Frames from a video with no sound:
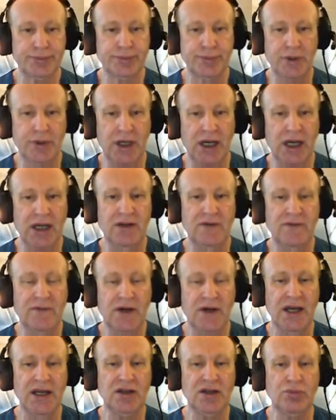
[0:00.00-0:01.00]
Right,
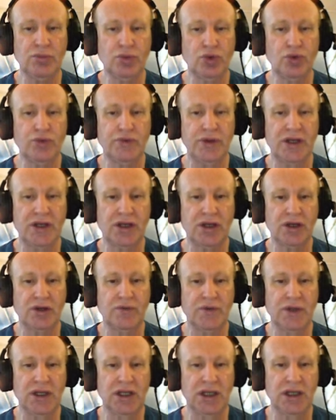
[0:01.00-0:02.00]
find a move with a
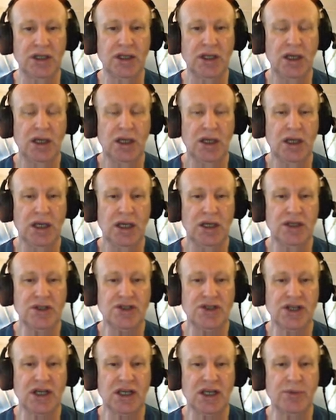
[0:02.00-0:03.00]
queen and
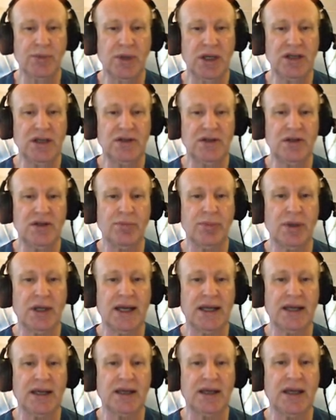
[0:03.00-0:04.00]
checkmate the
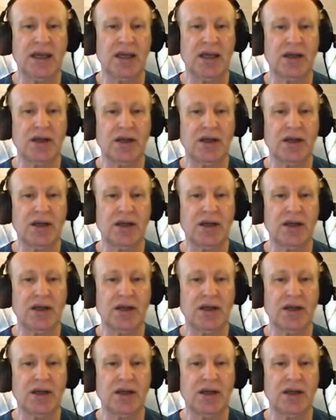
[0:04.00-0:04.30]
black king.